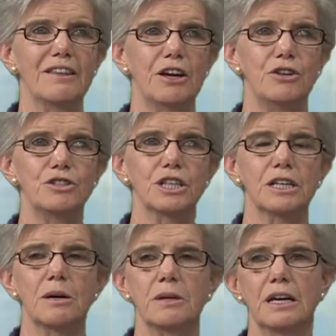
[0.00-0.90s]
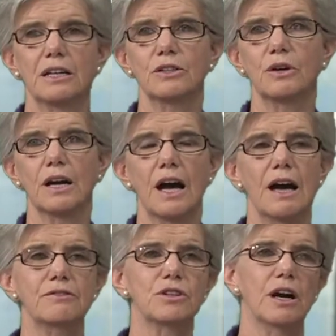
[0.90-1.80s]
They're usually coming in going,
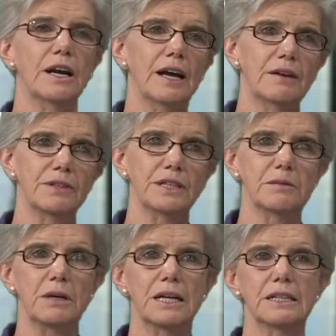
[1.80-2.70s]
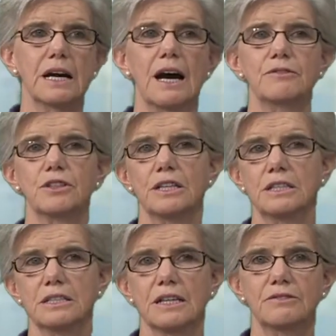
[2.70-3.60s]
I've tried everything medically, I've tried
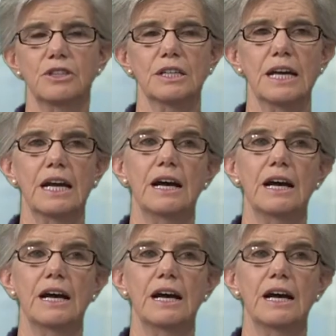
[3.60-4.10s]
this, I've tried that.